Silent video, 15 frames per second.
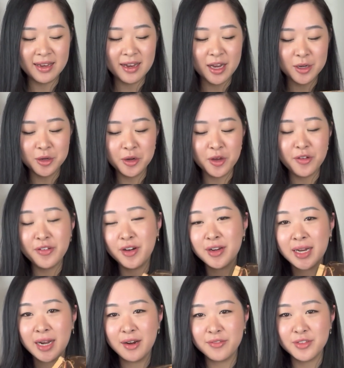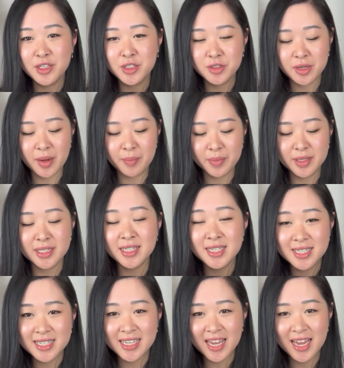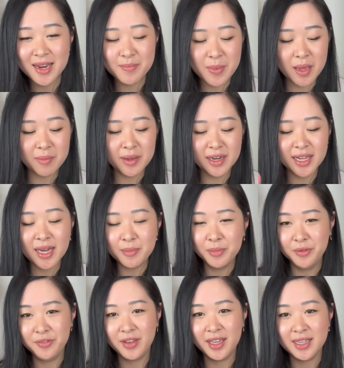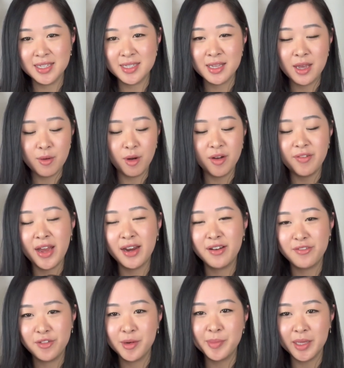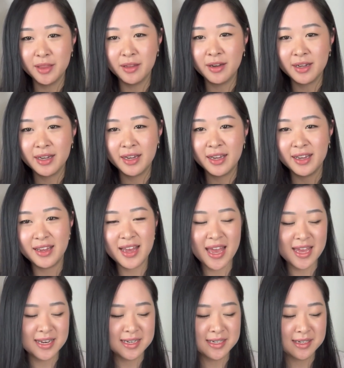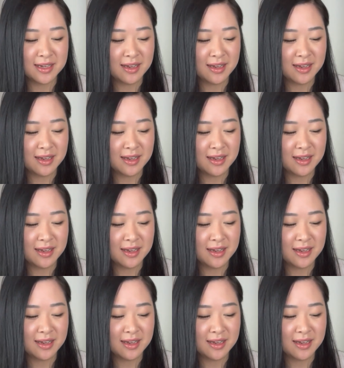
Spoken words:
I don't know if I'll cut off the strap just yet, maybe in a couple of years when I've had it for a bit longer and